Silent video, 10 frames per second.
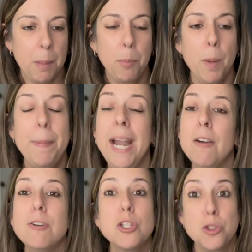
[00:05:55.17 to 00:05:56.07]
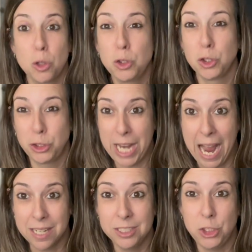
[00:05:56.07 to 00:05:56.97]
Prepare for social
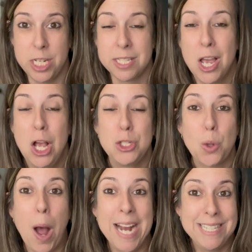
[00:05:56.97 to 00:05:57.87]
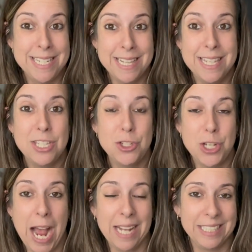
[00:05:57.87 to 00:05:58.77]
challenges. So I did this
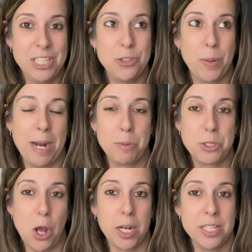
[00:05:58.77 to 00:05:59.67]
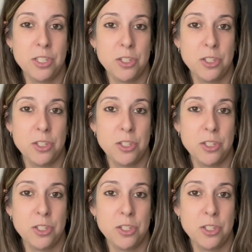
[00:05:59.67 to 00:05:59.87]
challenge when I was talking to